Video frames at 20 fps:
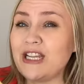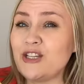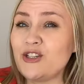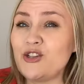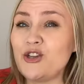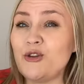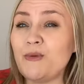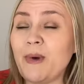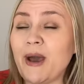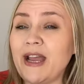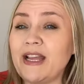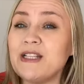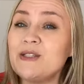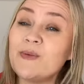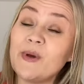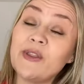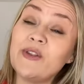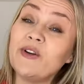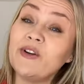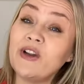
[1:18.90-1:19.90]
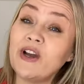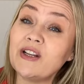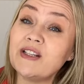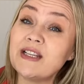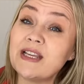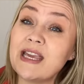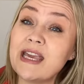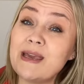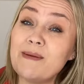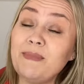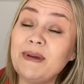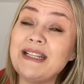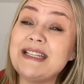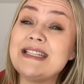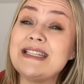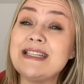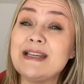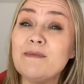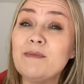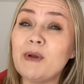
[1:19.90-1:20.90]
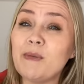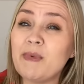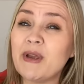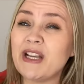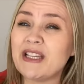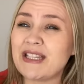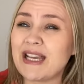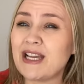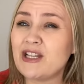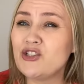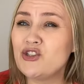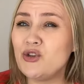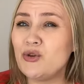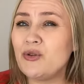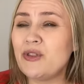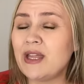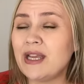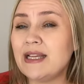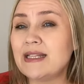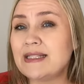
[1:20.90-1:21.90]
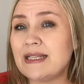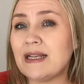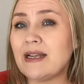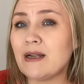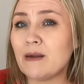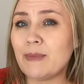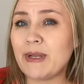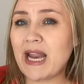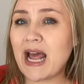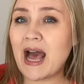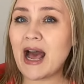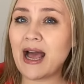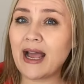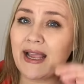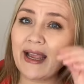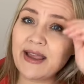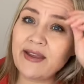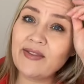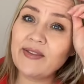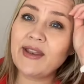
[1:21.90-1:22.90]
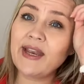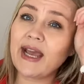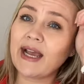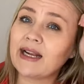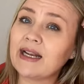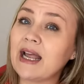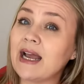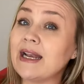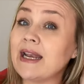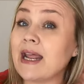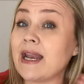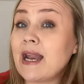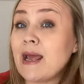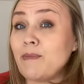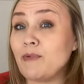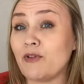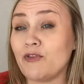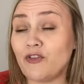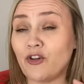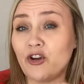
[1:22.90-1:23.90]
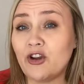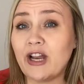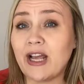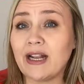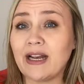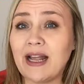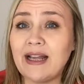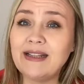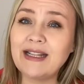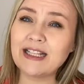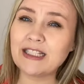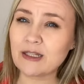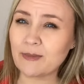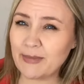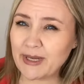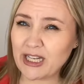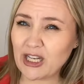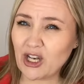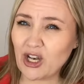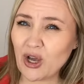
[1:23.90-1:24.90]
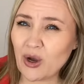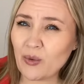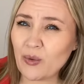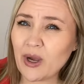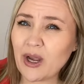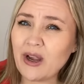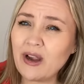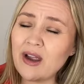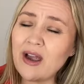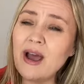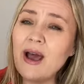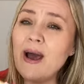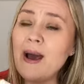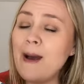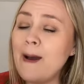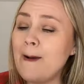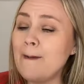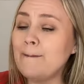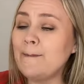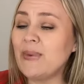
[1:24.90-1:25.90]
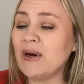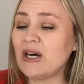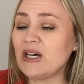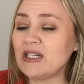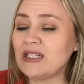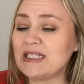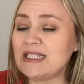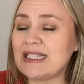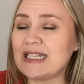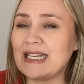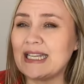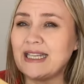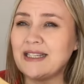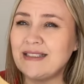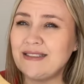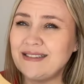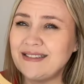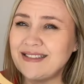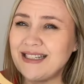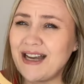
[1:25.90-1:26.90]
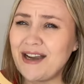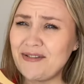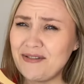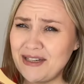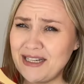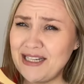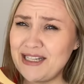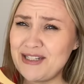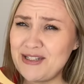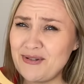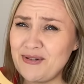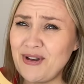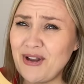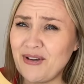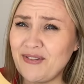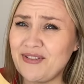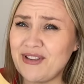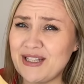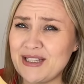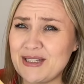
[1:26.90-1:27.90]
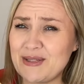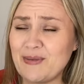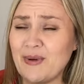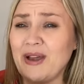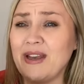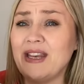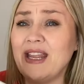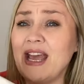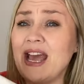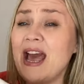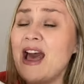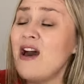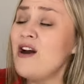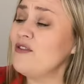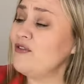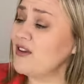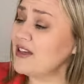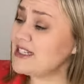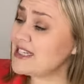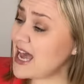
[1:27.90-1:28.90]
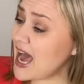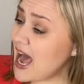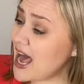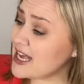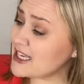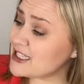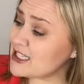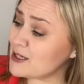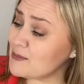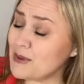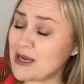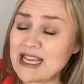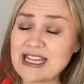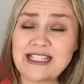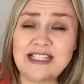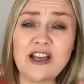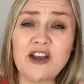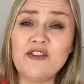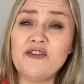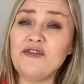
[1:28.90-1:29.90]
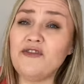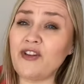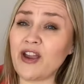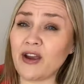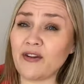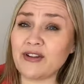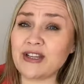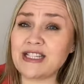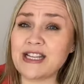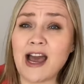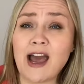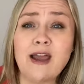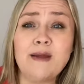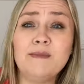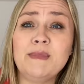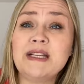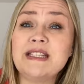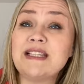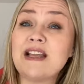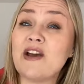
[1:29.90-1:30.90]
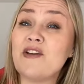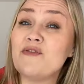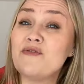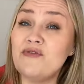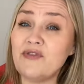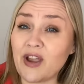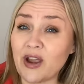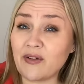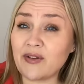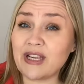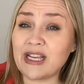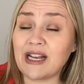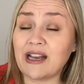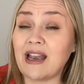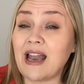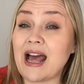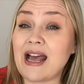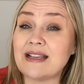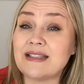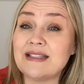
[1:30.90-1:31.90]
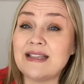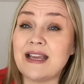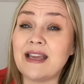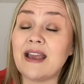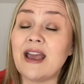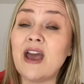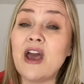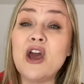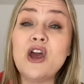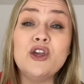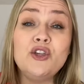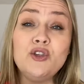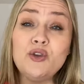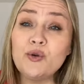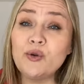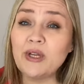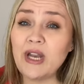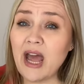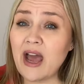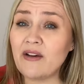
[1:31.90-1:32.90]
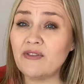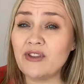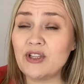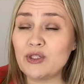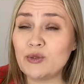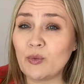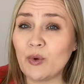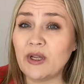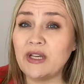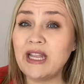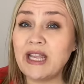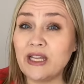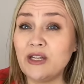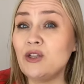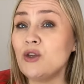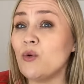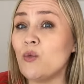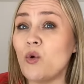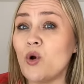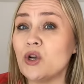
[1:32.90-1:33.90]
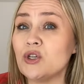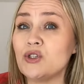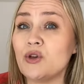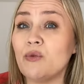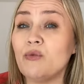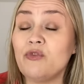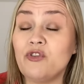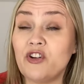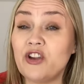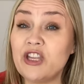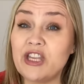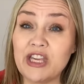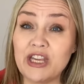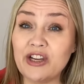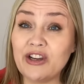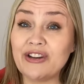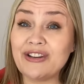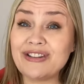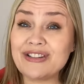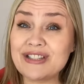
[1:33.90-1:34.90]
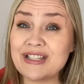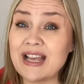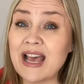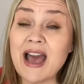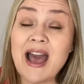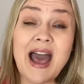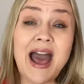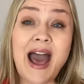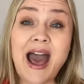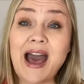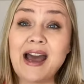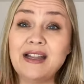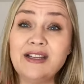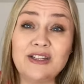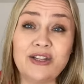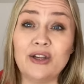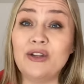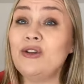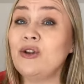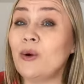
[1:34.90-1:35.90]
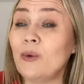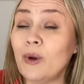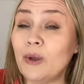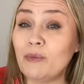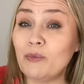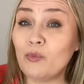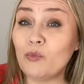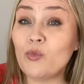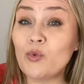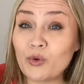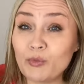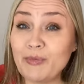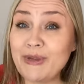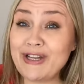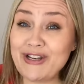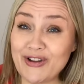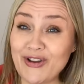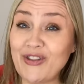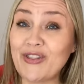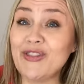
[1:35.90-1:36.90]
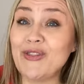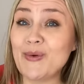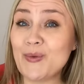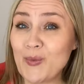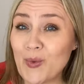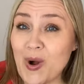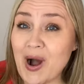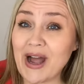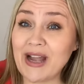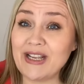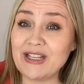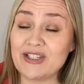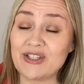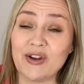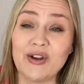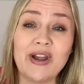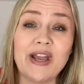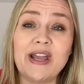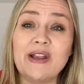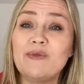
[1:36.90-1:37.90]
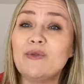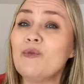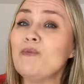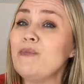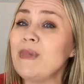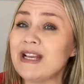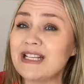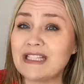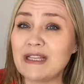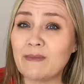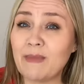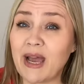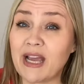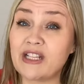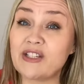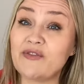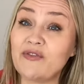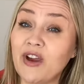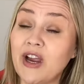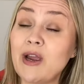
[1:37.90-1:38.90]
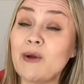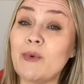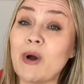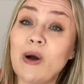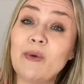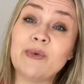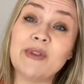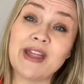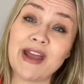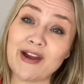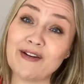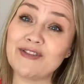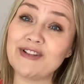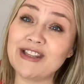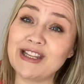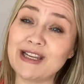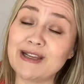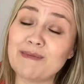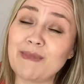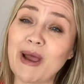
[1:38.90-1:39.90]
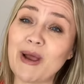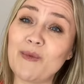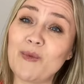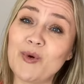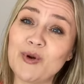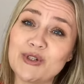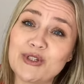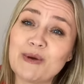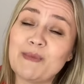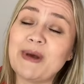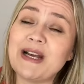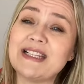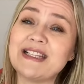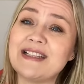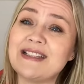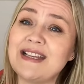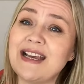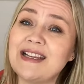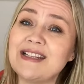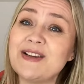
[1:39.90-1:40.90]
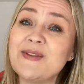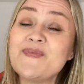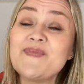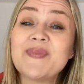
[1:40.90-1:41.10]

in two minds whether or not to keep it, simply because I do think it's a little bit high in the neckline, and I prefer a neckline that's a bit lower. But I really do love this one. Fantastic piece, very timeless, very classic. You could have this one in your wardrobe for years and no one would be none the wiser. It will mix and match very well with everything in my wardrobe, as I said,